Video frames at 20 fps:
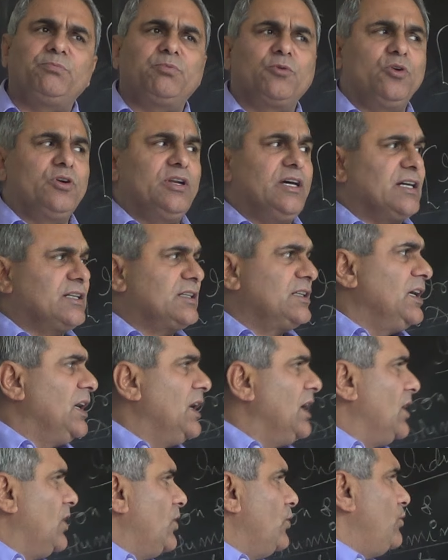product.
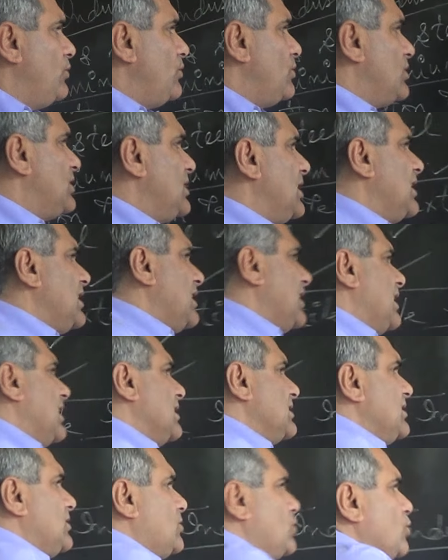There
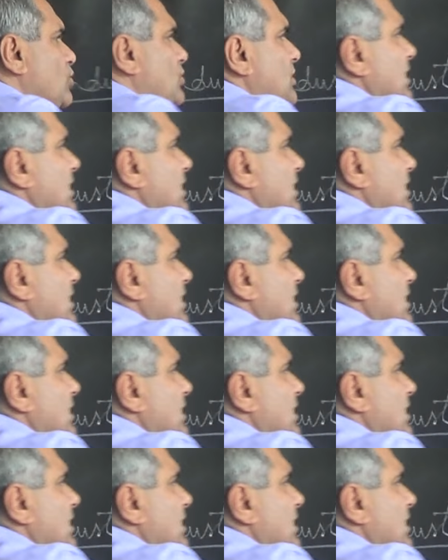are the two